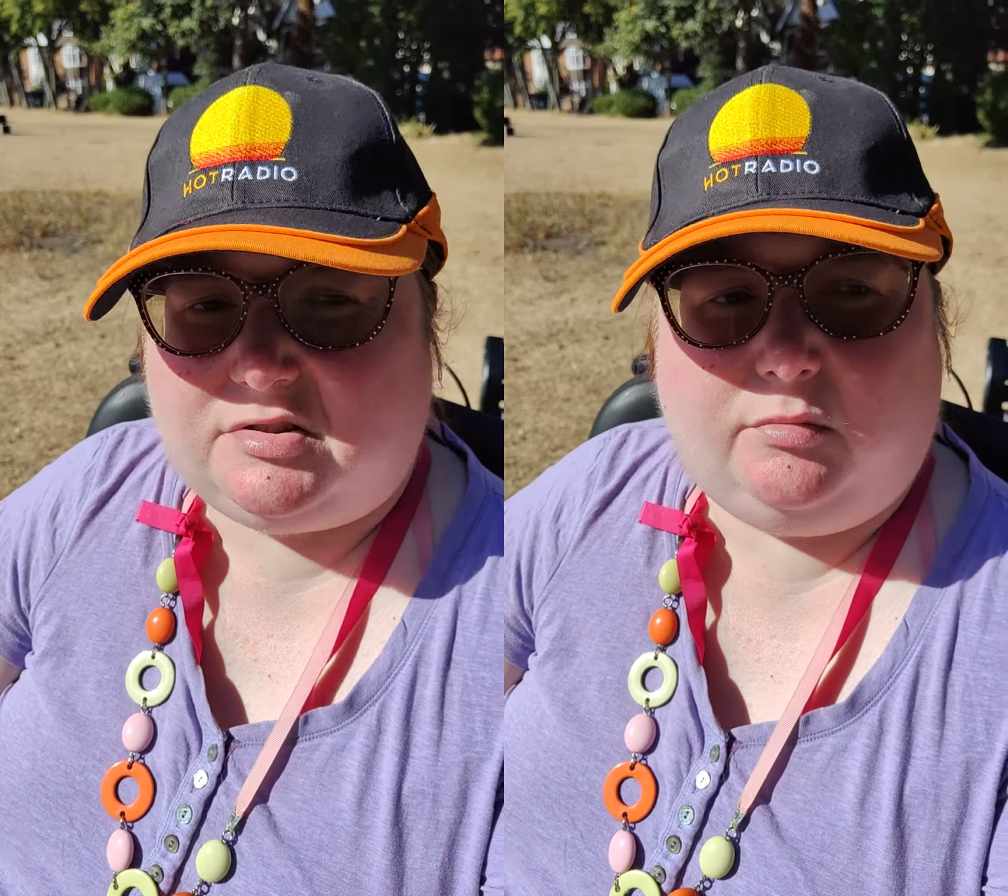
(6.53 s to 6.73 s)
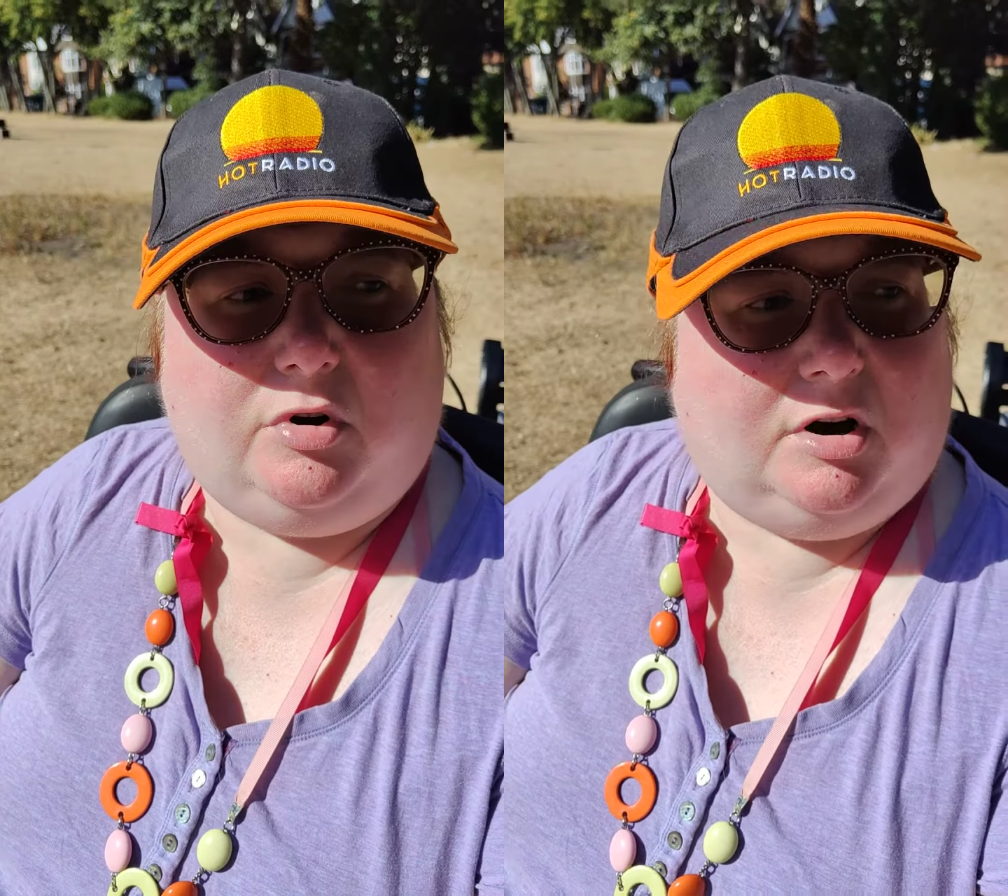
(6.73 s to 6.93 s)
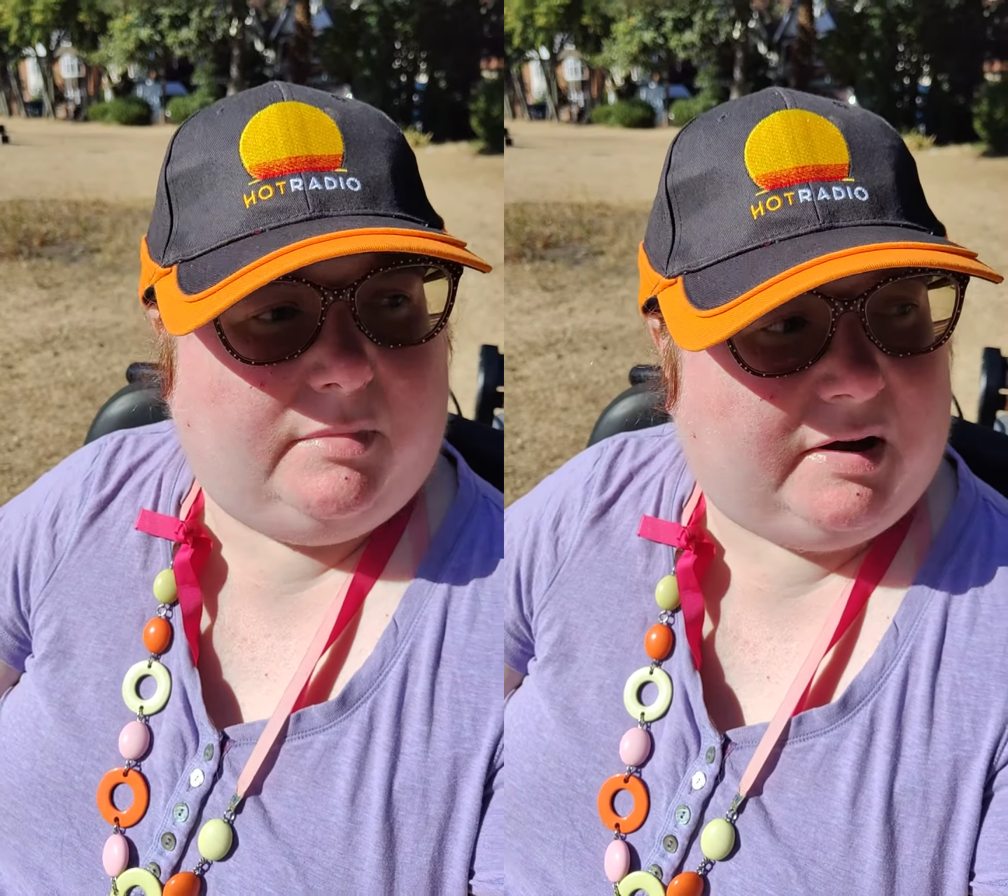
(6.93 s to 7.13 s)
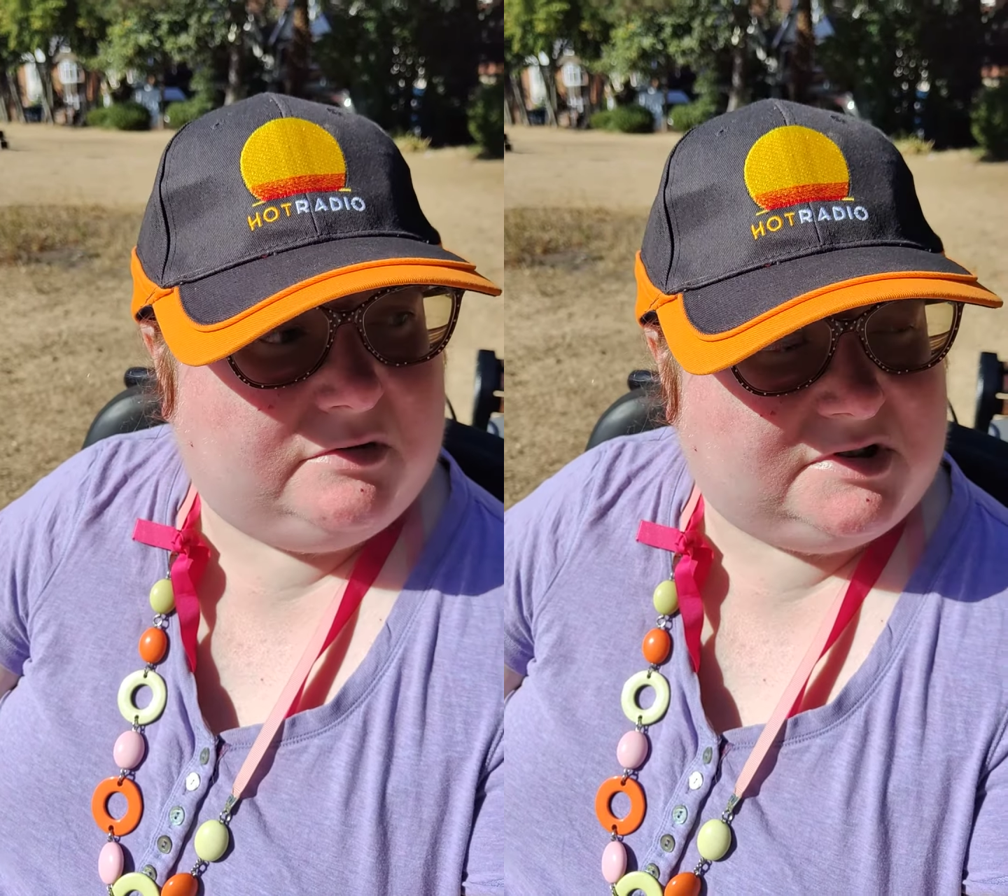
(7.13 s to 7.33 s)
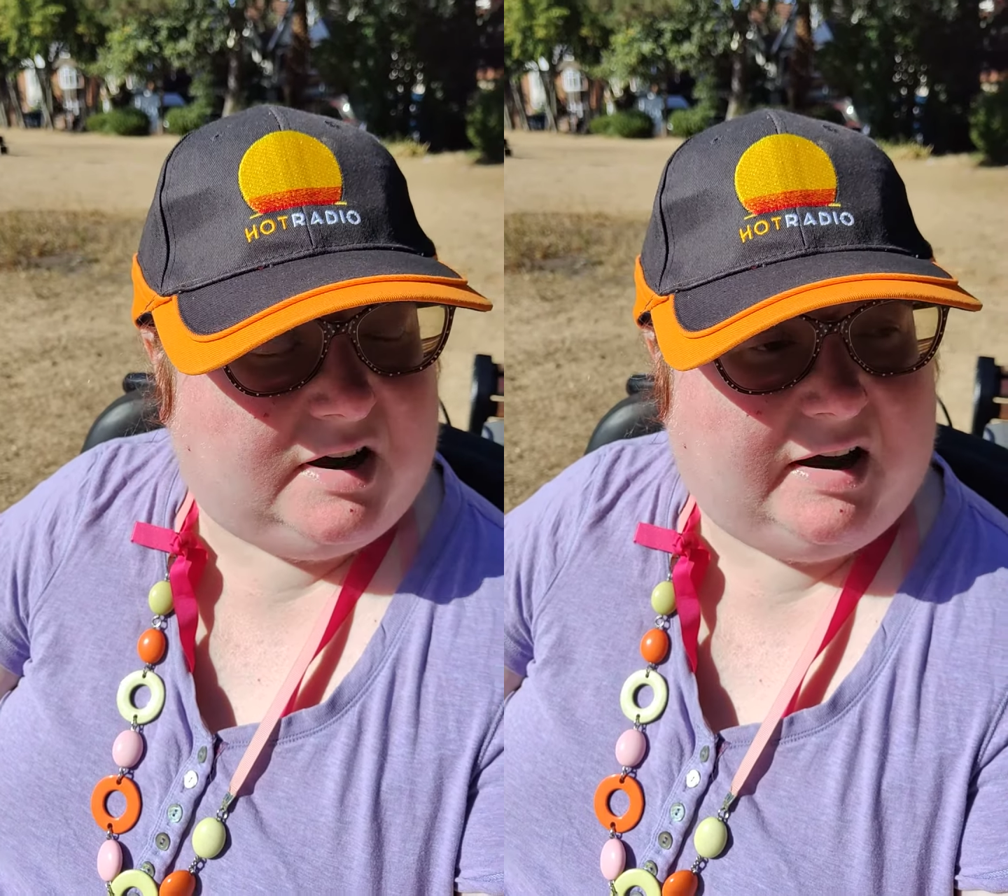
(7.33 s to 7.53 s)
and warm
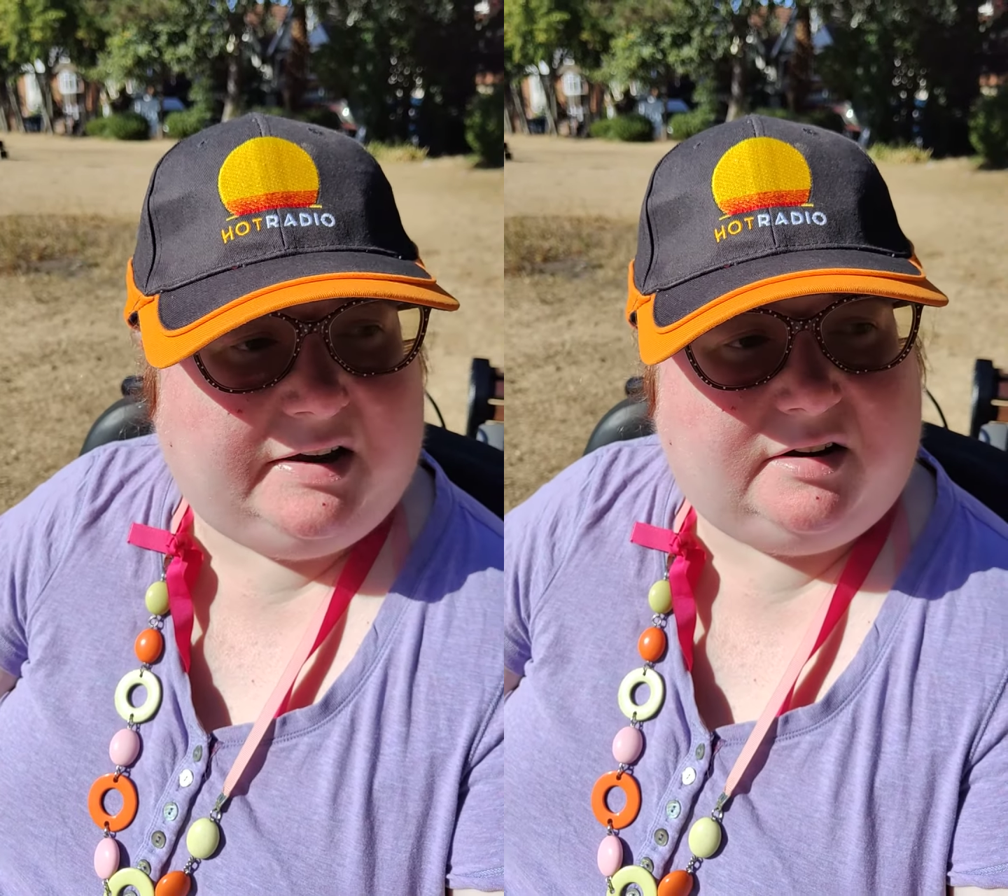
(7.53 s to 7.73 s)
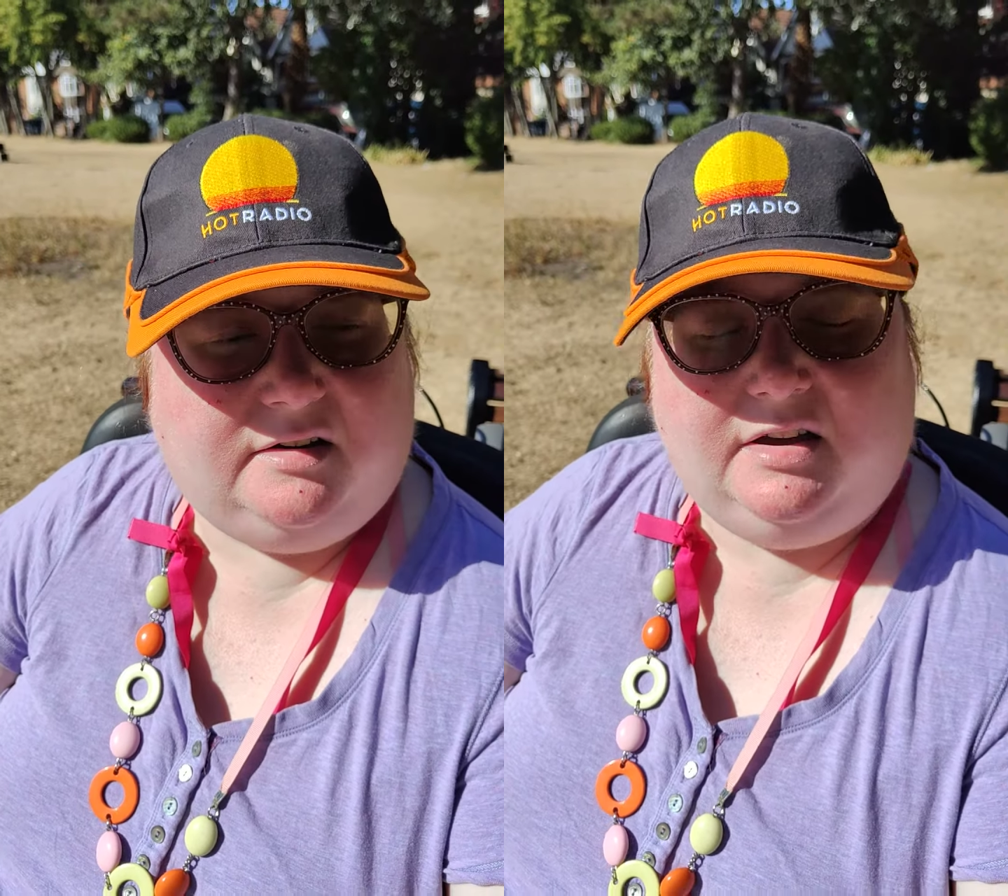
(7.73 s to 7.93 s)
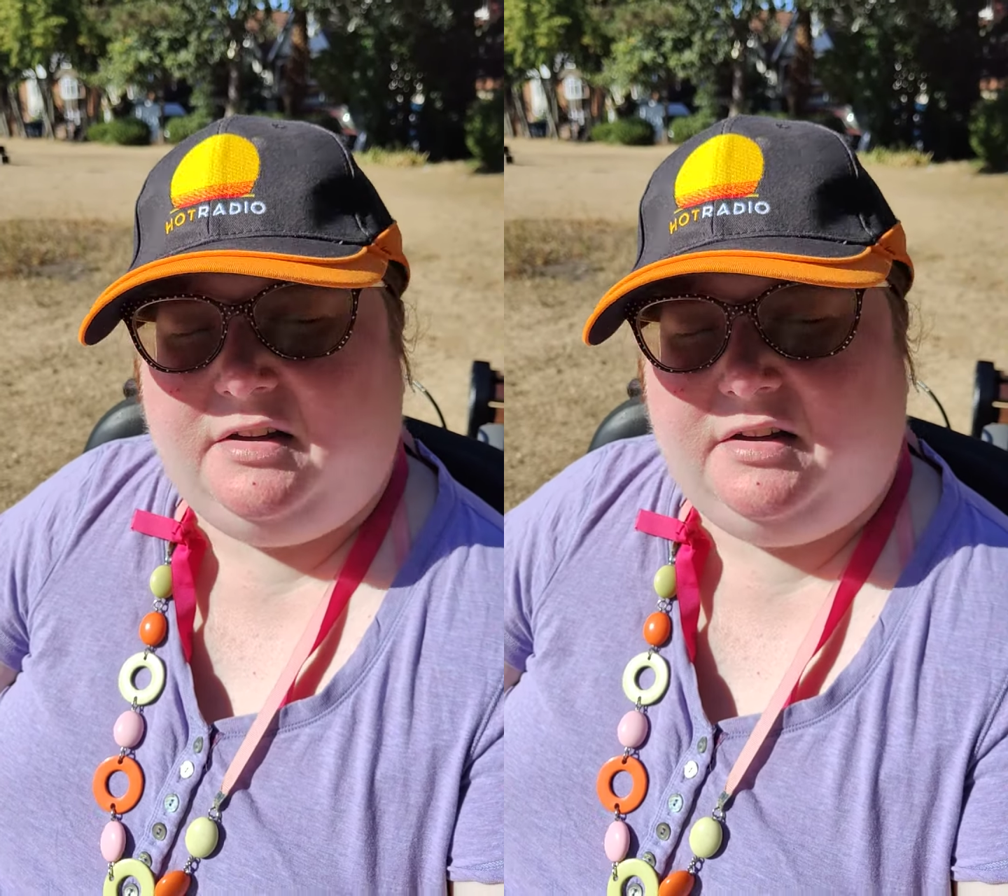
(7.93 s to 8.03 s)
outside.